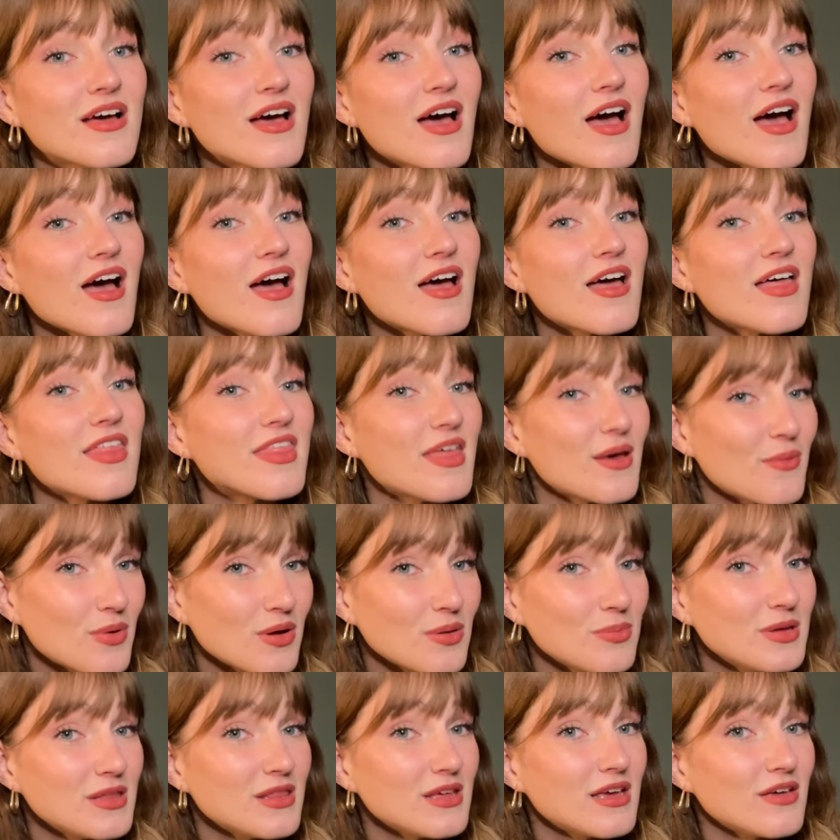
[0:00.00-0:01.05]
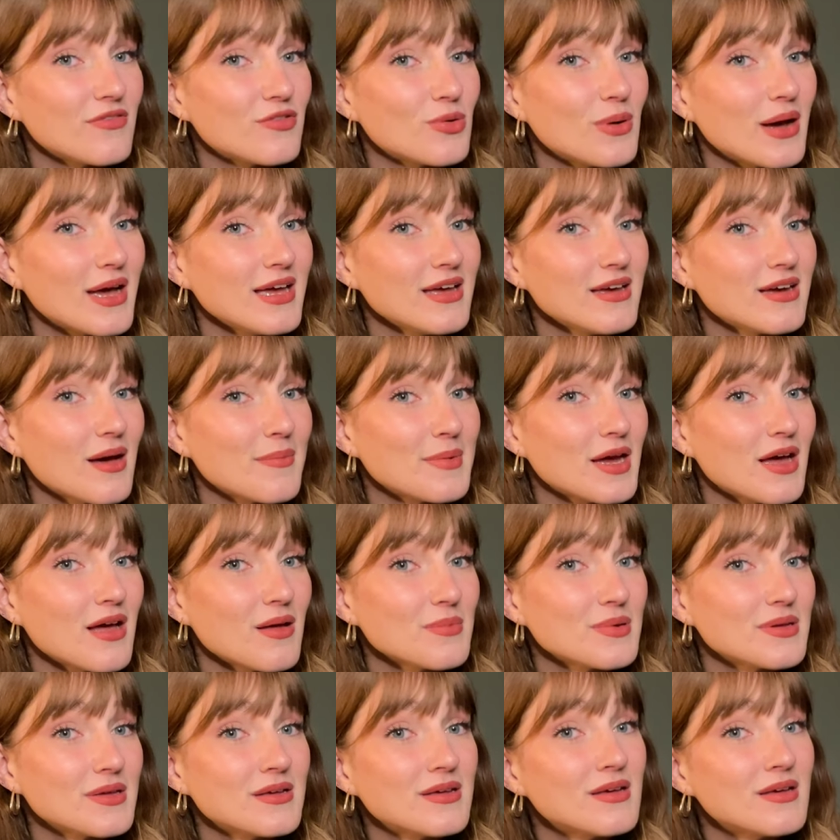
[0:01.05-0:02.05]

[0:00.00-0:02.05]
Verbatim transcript: Uh, there will be the giveaway coming up.